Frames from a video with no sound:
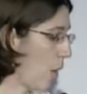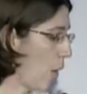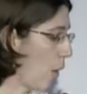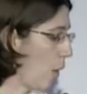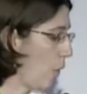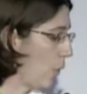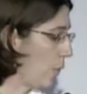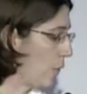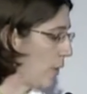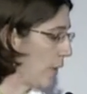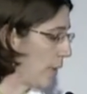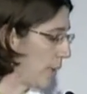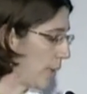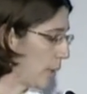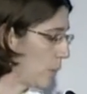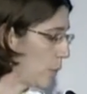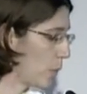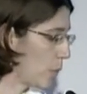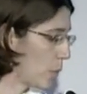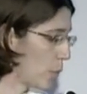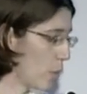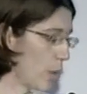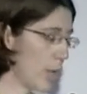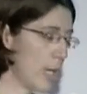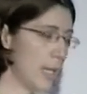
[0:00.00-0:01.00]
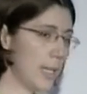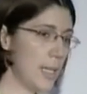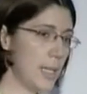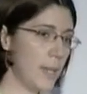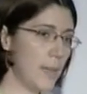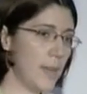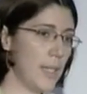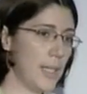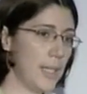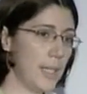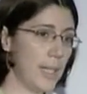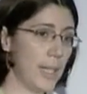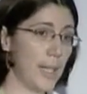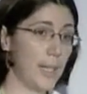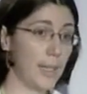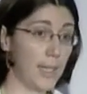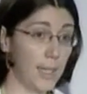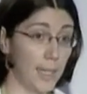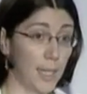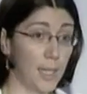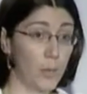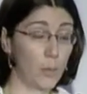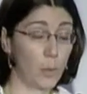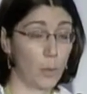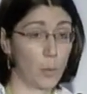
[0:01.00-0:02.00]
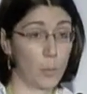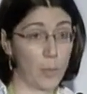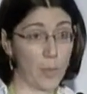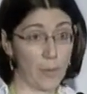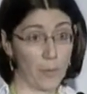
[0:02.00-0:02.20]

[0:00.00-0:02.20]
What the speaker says: of the network connectivity and the network